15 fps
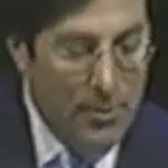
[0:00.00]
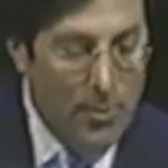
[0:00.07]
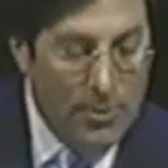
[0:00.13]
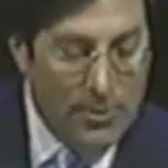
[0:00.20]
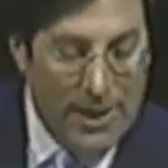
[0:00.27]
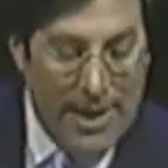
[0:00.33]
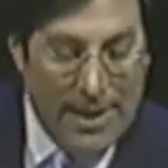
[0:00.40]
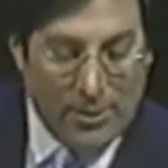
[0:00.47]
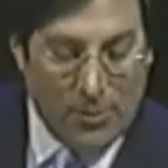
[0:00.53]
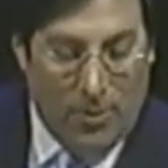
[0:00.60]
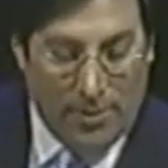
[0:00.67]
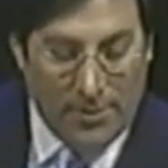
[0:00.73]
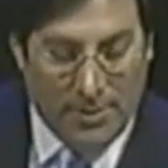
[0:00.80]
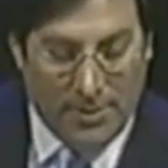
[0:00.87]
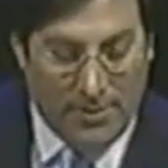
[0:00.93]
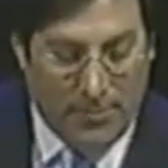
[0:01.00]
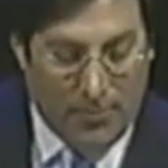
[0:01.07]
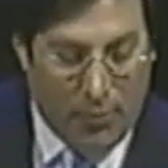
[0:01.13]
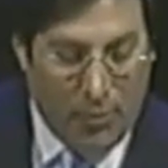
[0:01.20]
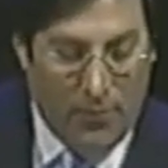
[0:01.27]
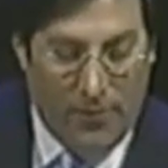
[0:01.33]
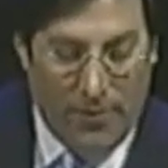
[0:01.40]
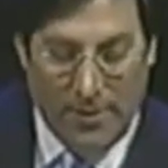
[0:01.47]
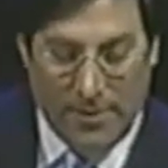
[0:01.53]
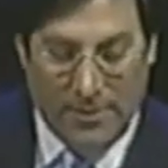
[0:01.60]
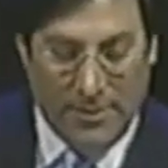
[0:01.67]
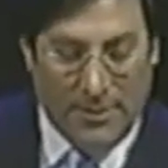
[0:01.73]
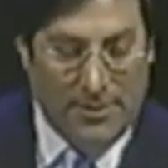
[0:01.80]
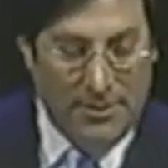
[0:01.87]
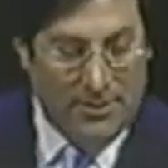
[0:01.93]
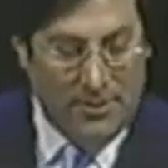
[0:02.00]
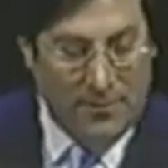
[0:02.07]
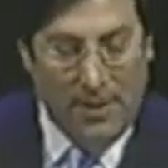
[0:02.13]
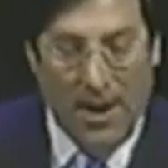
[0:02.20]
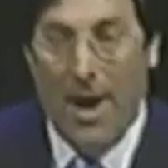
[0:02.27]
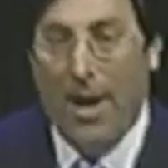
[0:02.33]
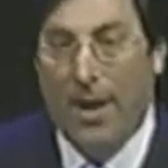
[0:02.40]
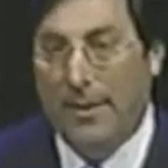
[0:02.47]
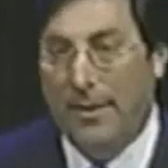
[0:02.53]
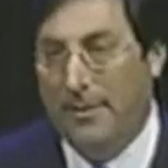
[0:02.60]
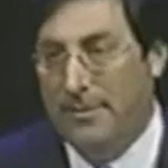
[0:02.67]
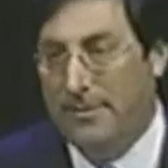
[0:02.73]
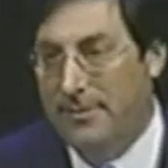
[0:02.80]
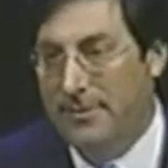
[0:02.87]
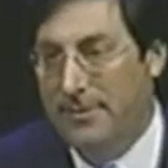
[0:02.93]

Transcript: Someone was asked once to prove the existence of God.